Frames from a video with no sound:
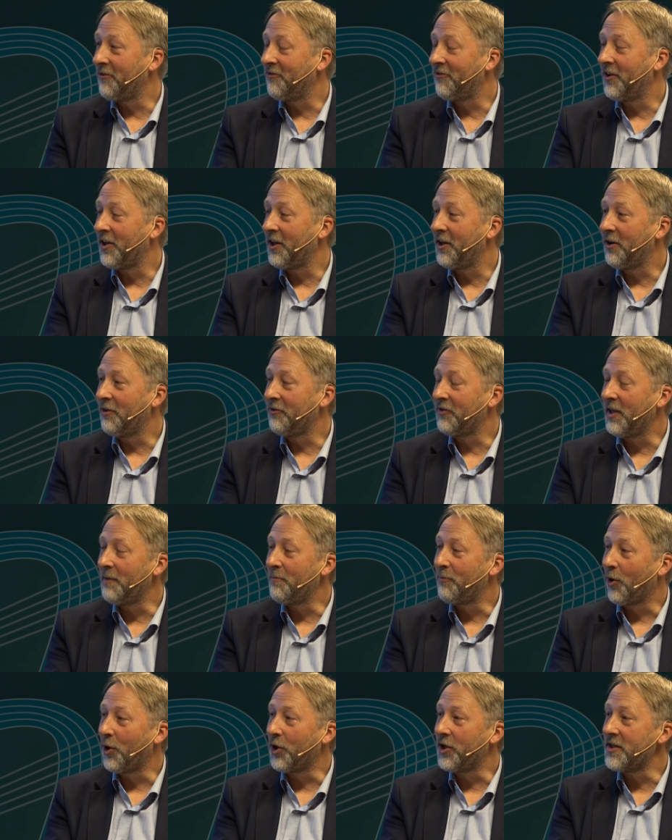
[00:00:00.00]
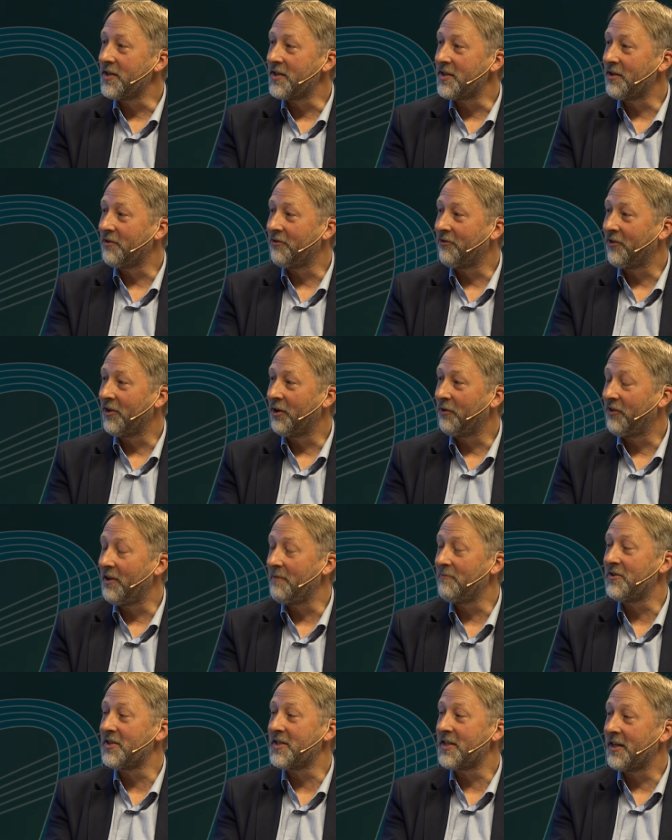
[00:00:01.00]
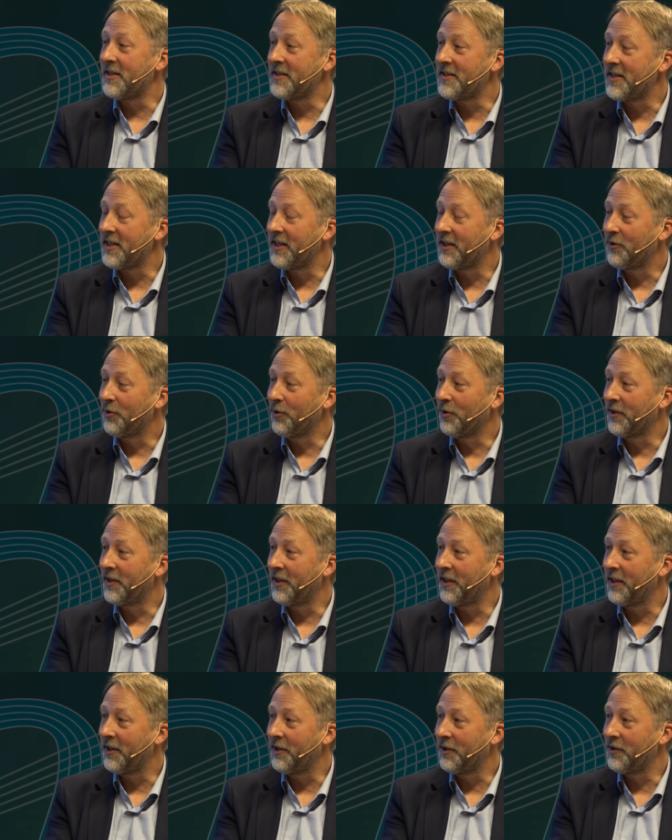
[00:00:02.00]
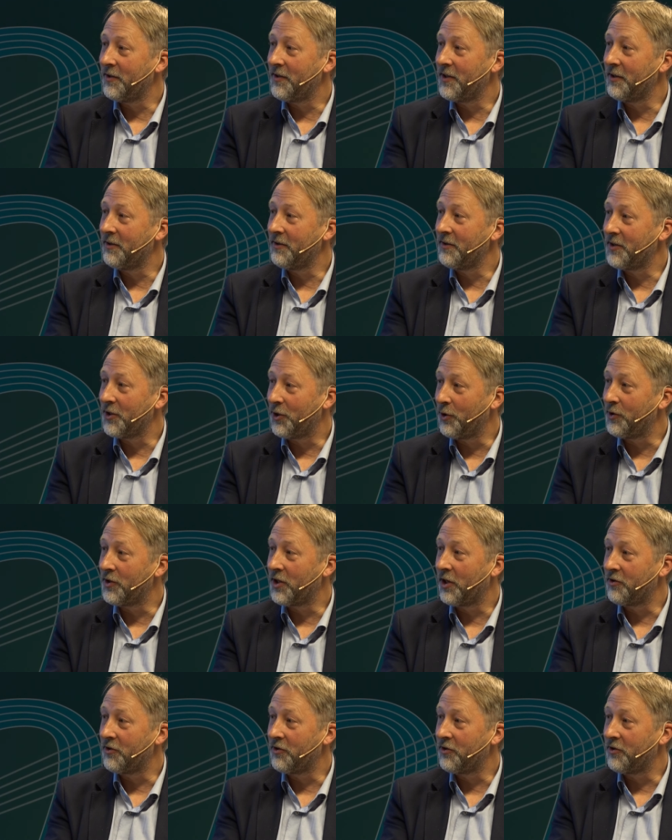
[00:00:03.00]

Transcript: of uh, of the importance of, of emphasizing all the, uh, the, the good